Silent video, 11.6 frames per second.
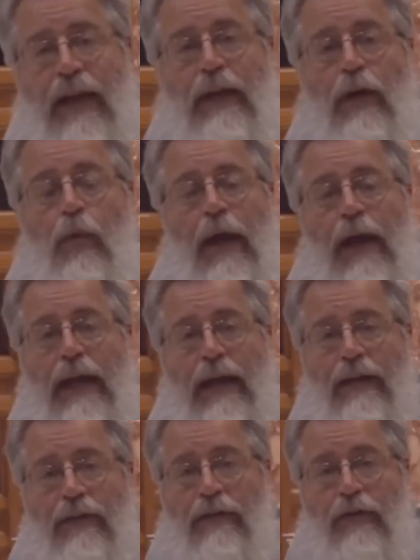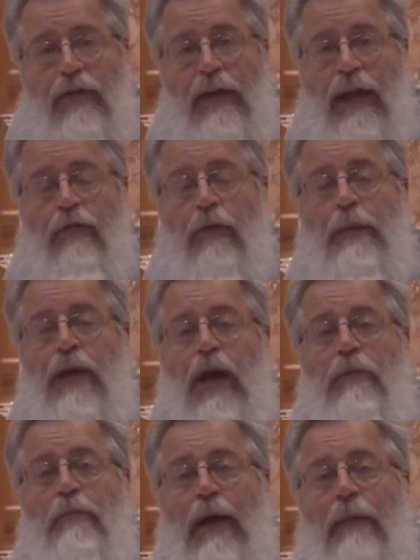away. You can never be
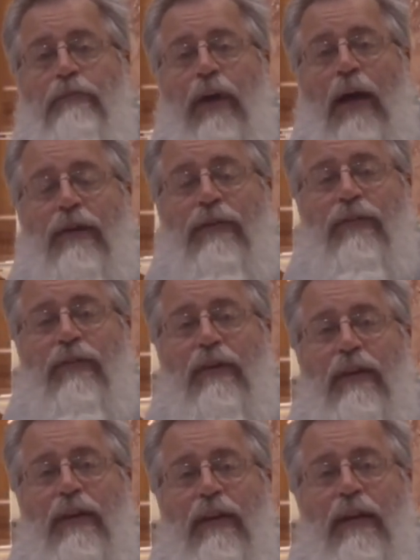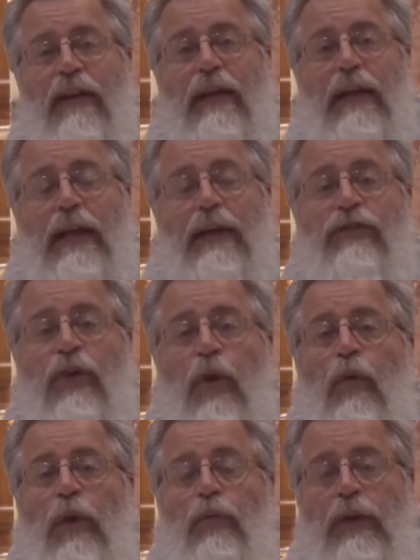unbaptized. And so
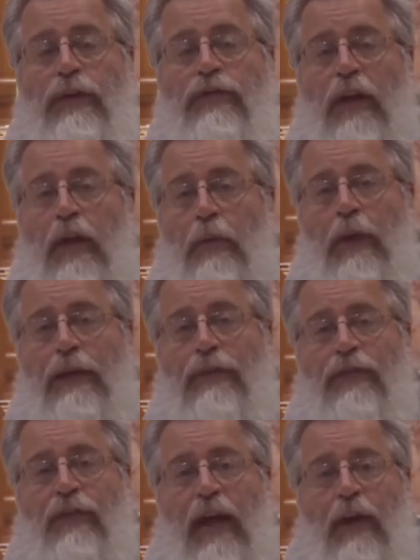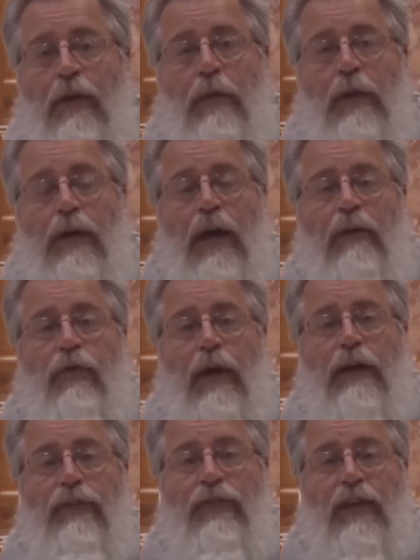when we celebrate the sacrament of
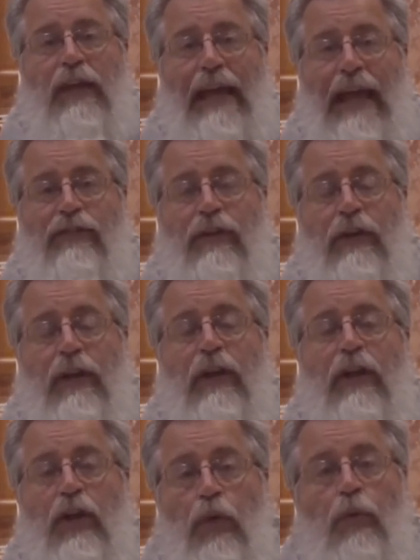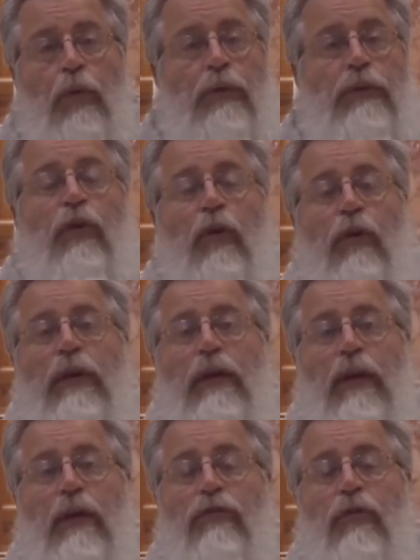reconciliation, we're returning
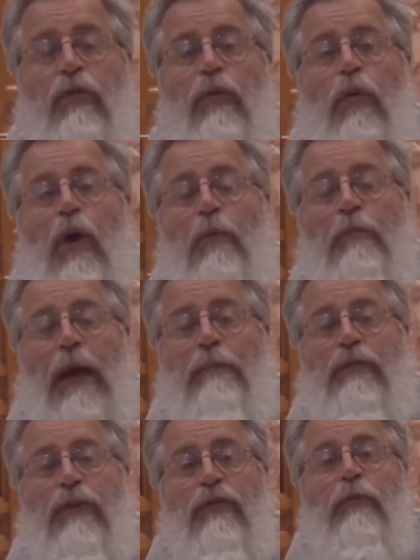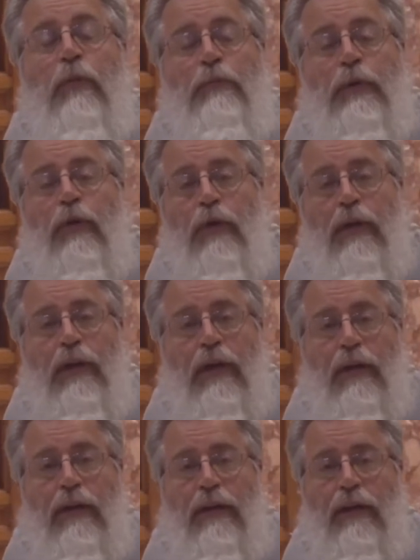to our baptismal purity,
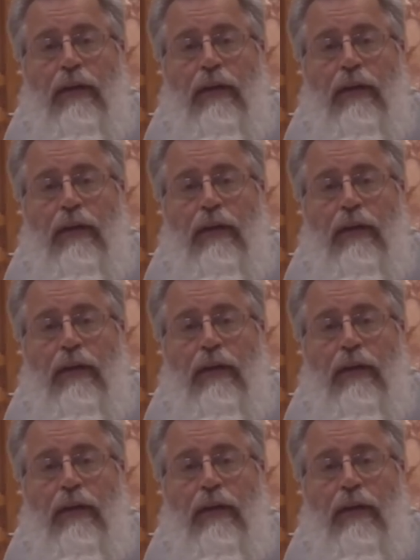you